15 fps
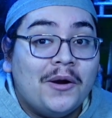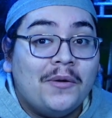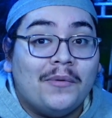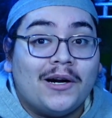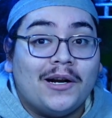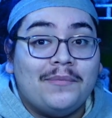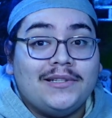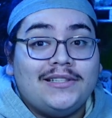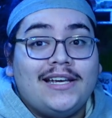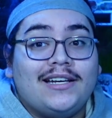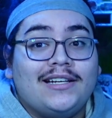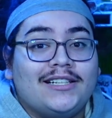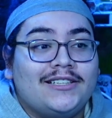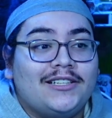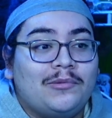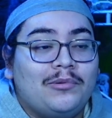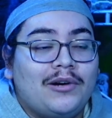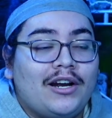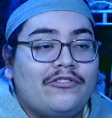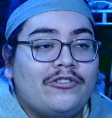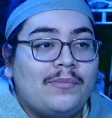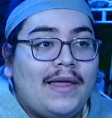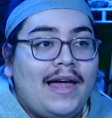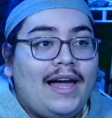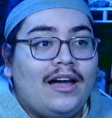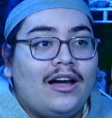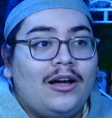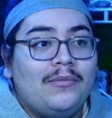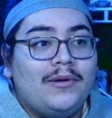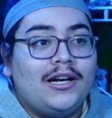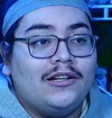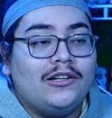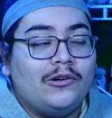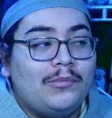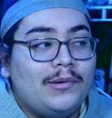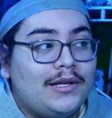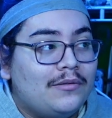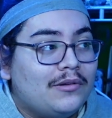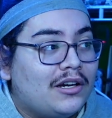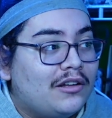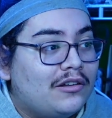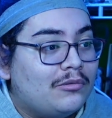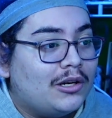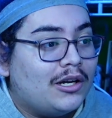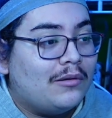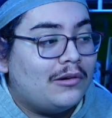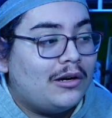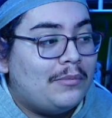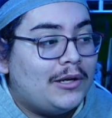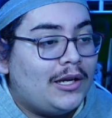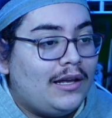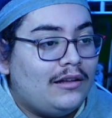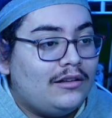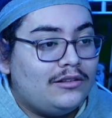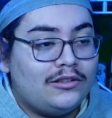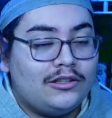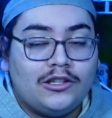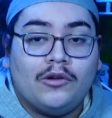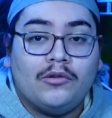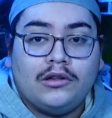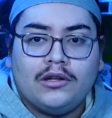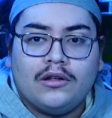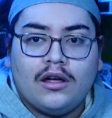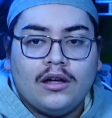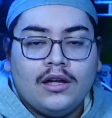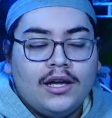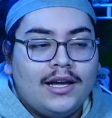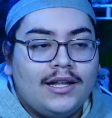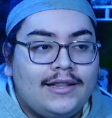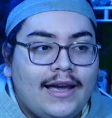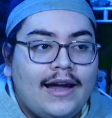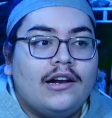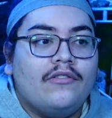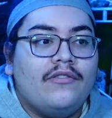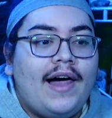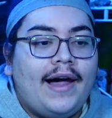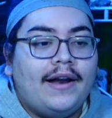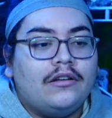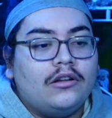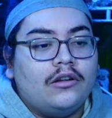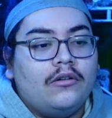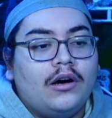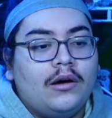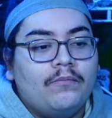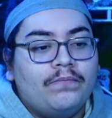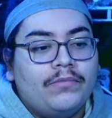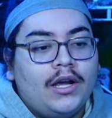we're going to be taking a little break from that, in a little bit, because we're coming close to the end of that, so,